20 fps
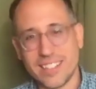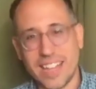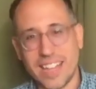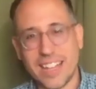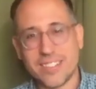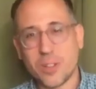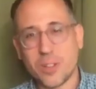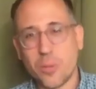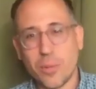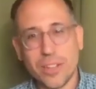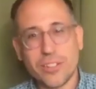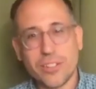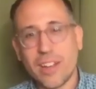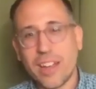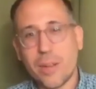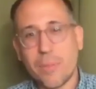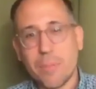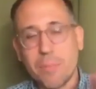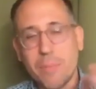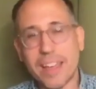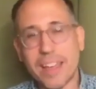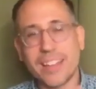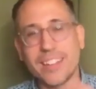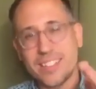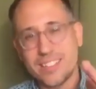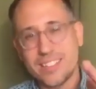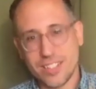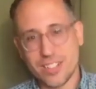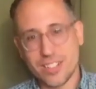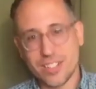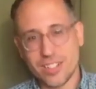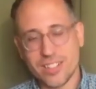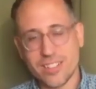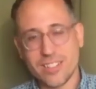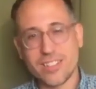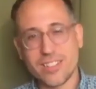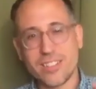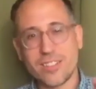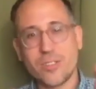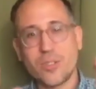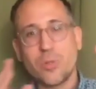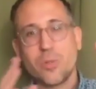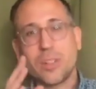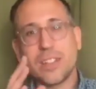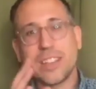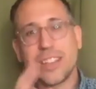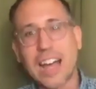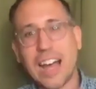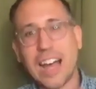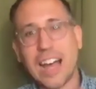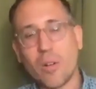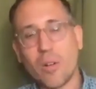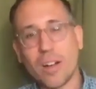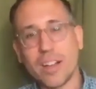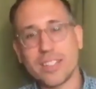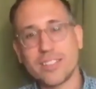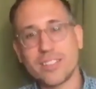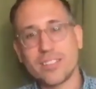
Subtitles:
So we tried to make decisions to allow us